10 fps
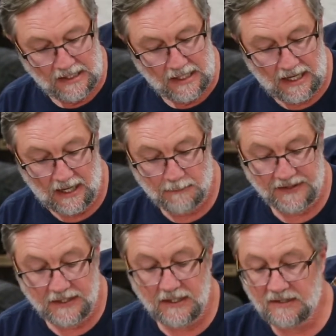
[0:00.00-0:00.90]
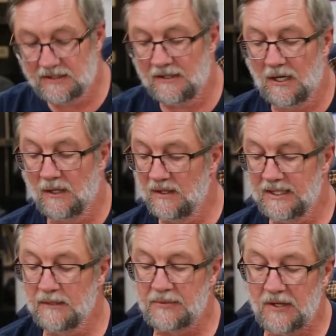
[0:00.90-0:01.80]
But these are a
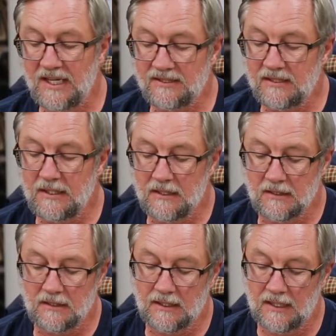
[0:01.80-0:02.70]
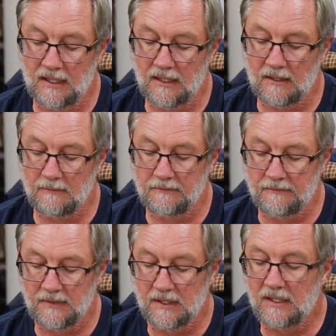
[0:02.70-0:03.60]
little pricey.
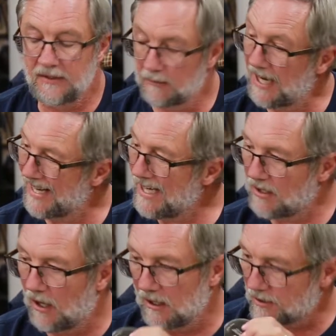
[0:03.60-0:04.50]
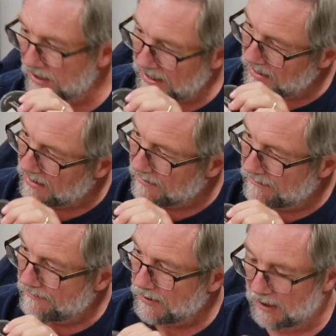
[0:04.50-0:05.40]
They're about $8 a tin,
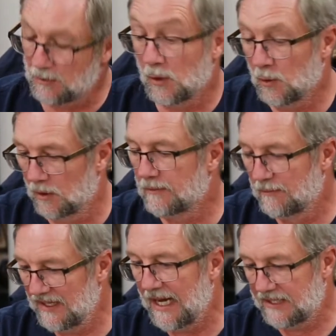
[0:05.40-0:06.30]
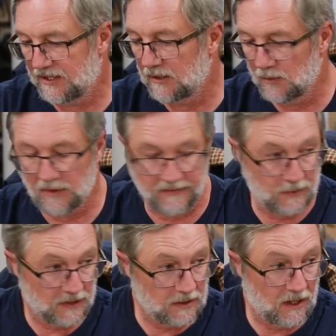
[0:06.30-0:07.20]
or plastic, or whatever
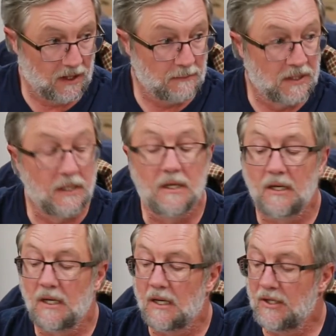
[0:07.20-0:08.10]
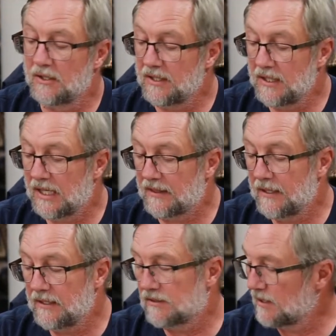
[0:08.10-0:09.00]
you want to call them. You can get
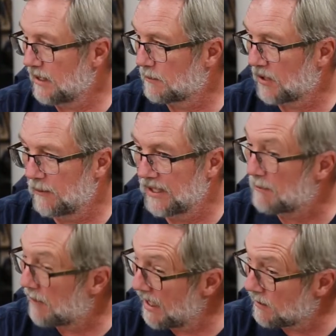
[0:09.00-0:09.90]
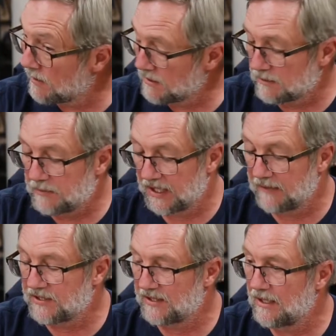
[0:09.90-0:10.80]
these, again, probably at Michael's, but
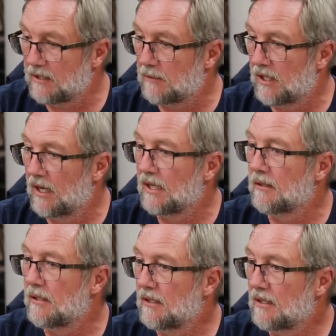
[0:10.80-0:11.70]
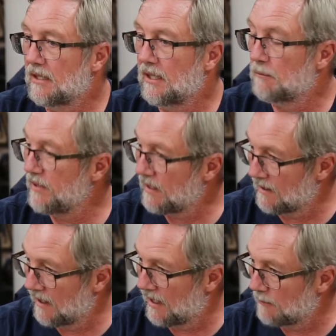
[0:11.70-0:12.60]
I've seen them on MB
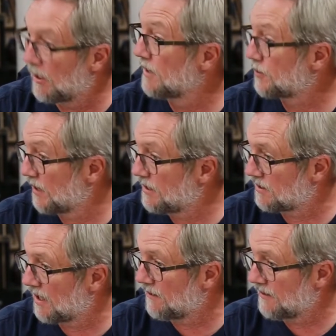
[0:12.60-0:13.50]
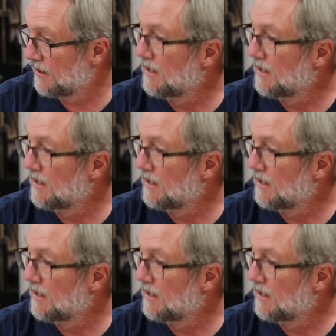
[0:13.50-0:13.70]
Klein, Model Train stuff.